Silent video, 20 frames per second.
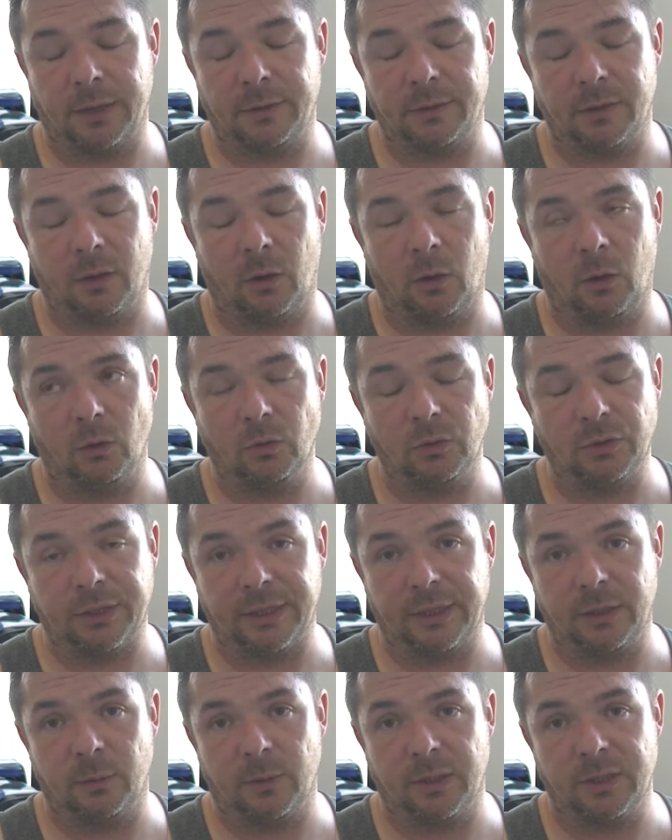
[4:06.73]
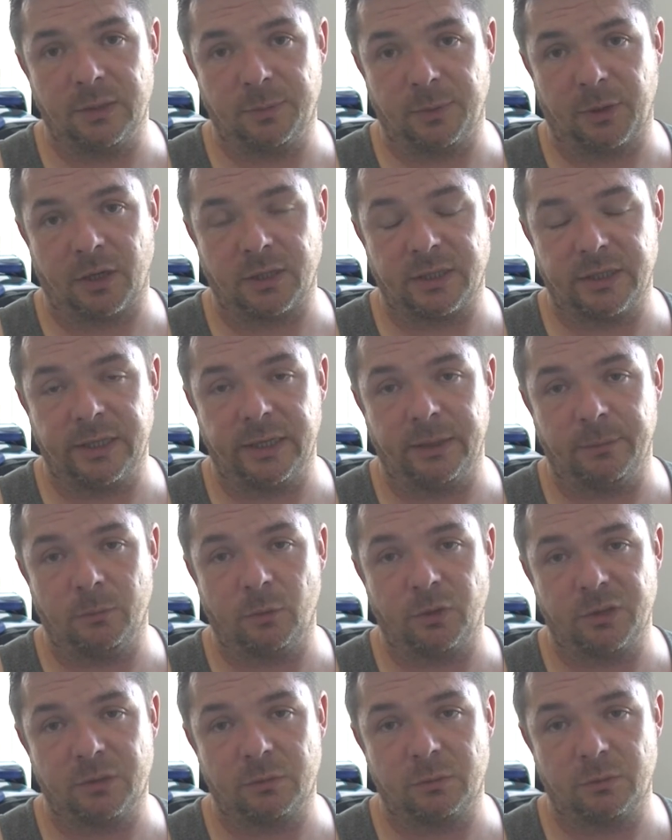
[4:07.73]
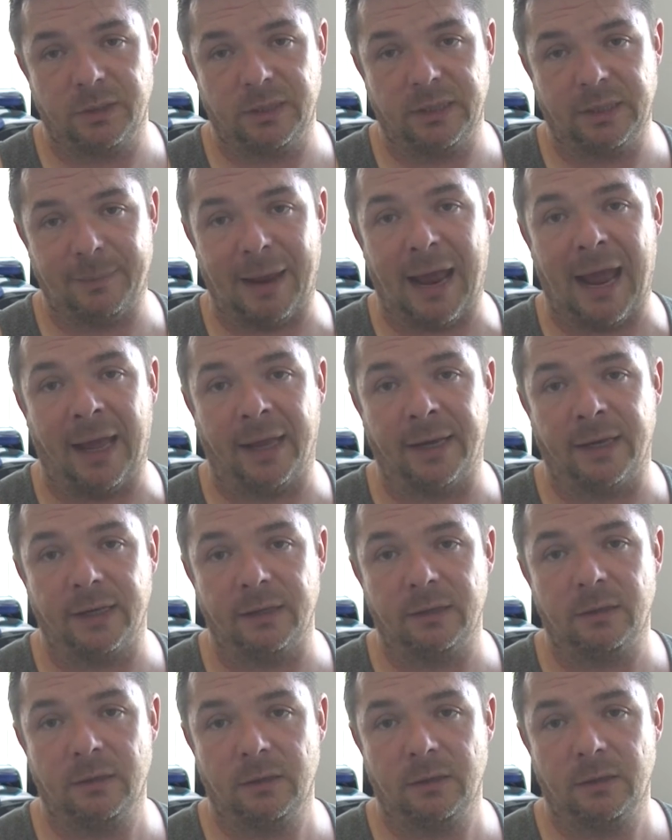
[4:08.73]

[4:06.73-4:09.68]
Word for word: the whole league was, but our team was really bad at,